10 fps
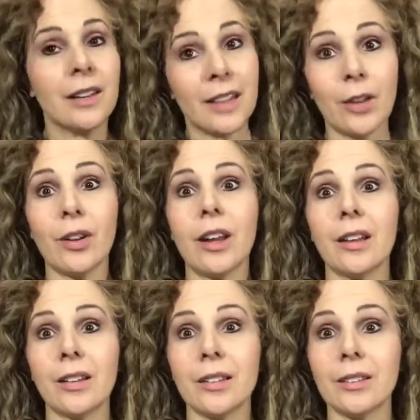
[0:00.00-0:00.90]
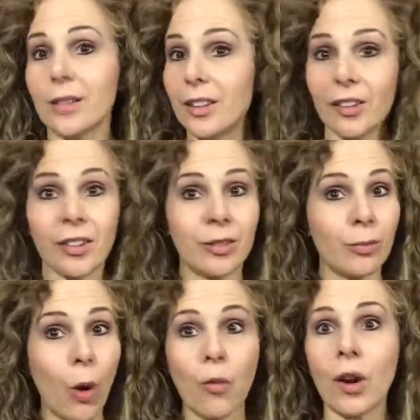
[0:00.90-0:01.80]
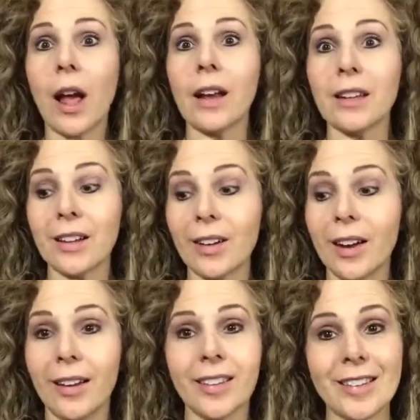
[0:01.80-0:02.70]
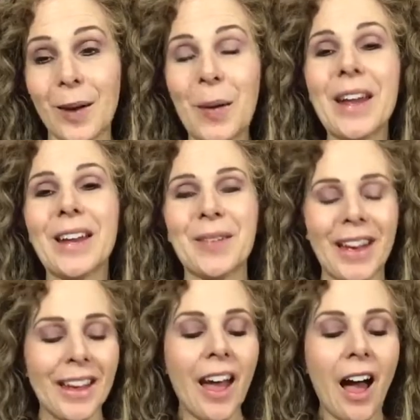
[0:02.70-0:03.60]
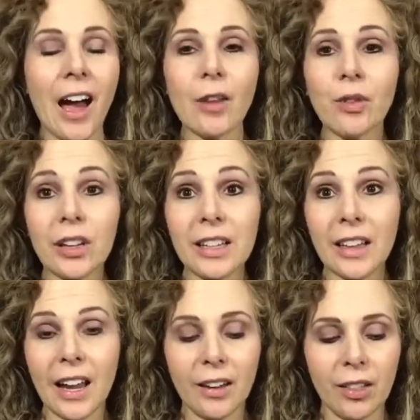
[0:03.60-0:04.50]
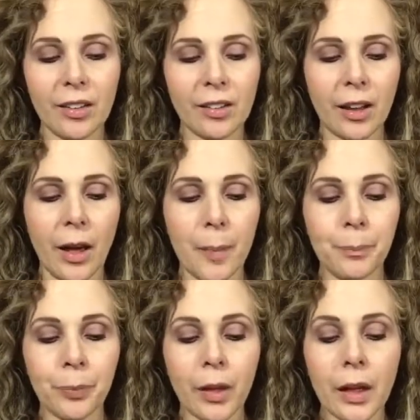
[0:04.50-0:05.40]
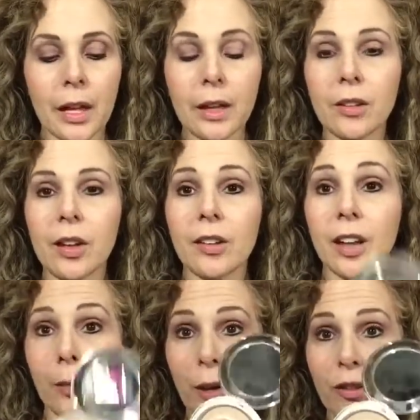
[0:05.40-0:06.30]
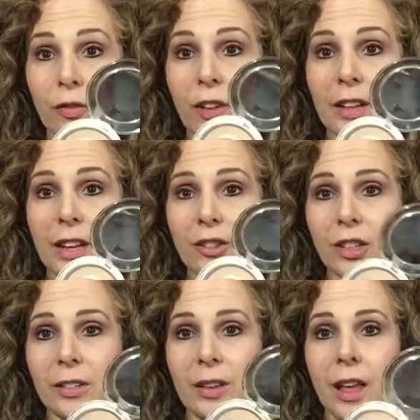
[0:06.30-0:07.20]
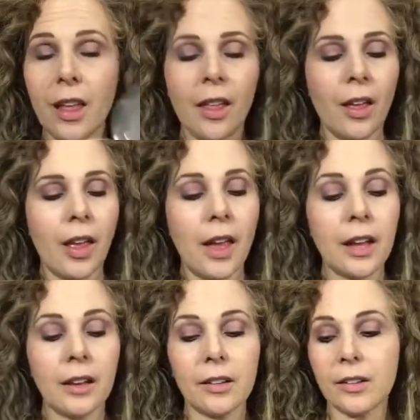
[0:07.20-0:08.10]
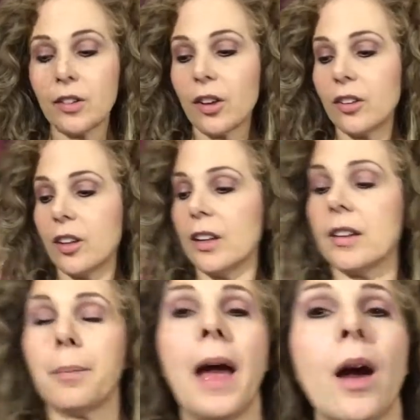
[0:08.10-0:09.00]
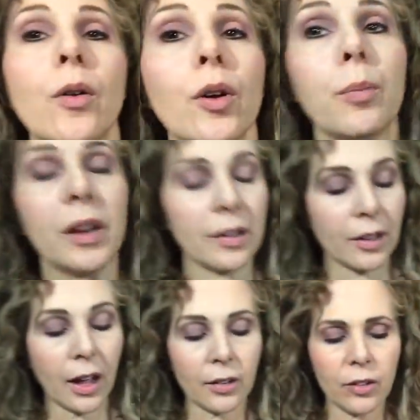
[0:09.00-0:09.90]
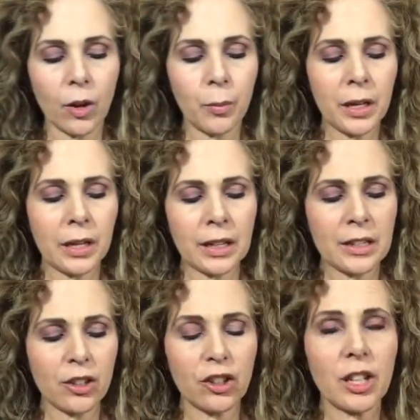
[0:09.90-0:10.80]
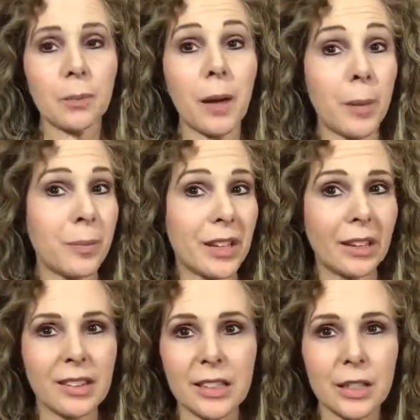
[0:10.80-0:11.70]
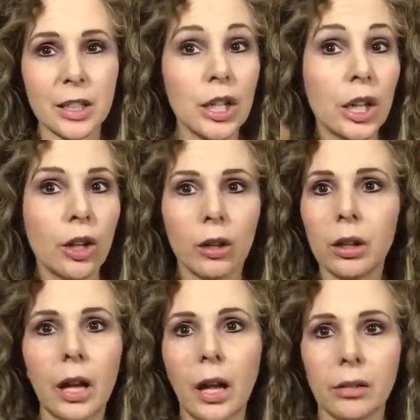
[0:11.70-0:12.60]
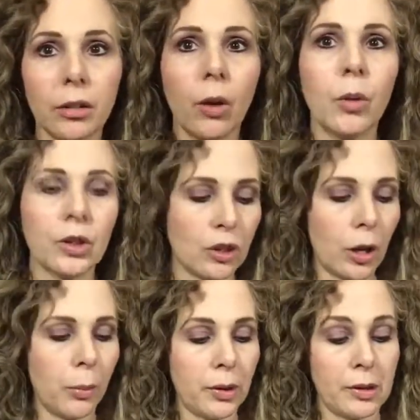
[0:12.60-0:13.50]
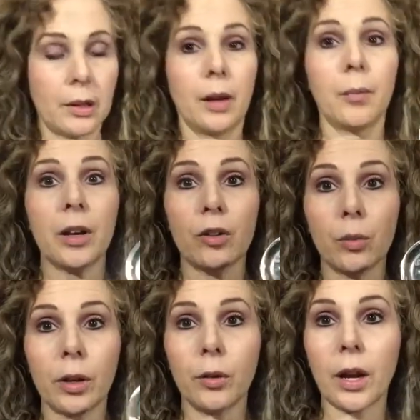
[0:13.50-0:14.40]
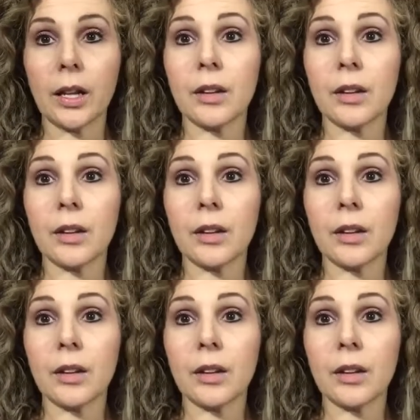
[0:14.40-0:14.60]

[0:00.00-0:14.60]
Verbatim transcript: There it is. Just overnight, there it is. So anyway, I really like this um, It Celebration Foundation. It is just, it's a powder, but it's got so many conditioning peptics and, oh, I don't know what she all puts in there, but it's really great.